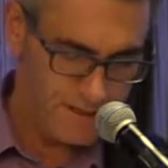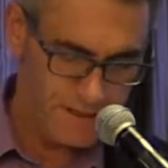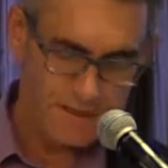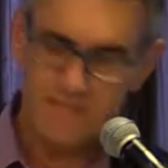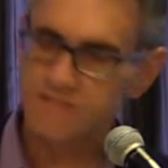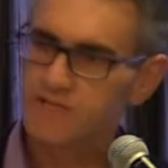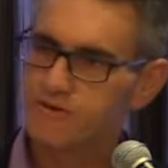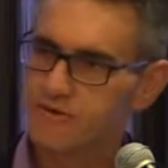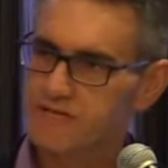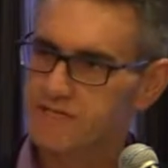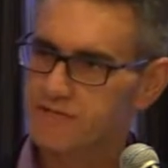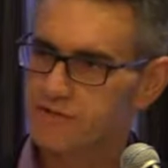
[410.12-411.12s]
It needs a
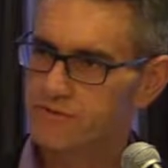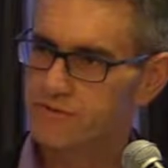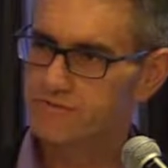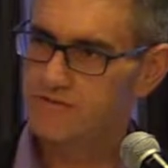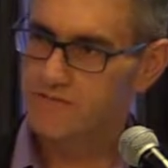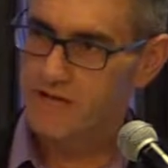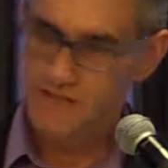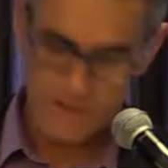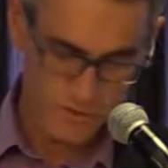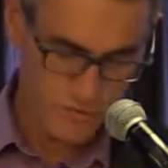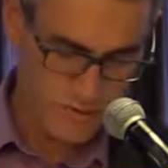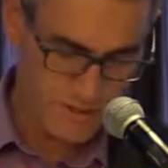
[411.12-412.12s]
greater degree of design
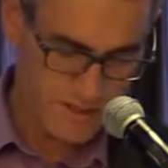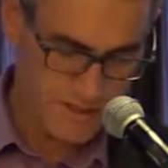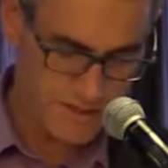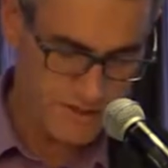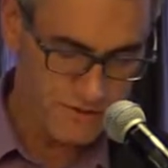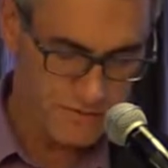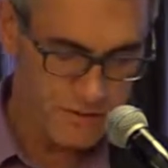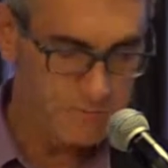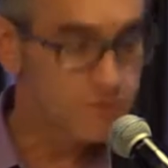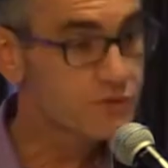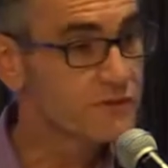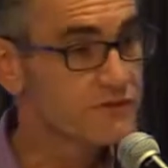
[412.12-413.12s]
coordination
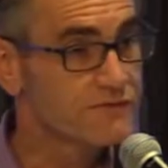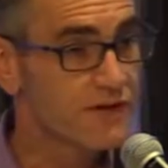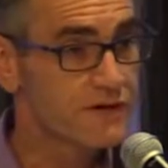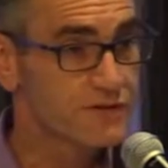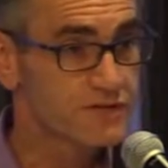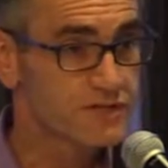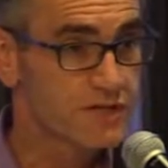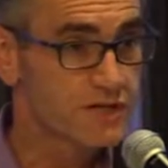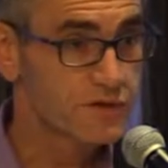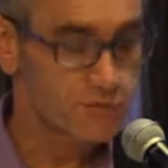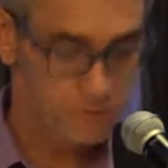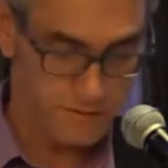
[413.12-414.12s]
between various
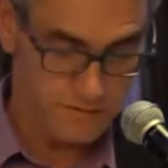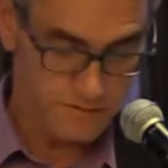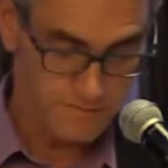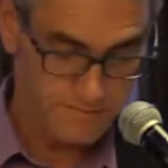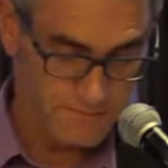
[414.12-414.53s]
stakeholders,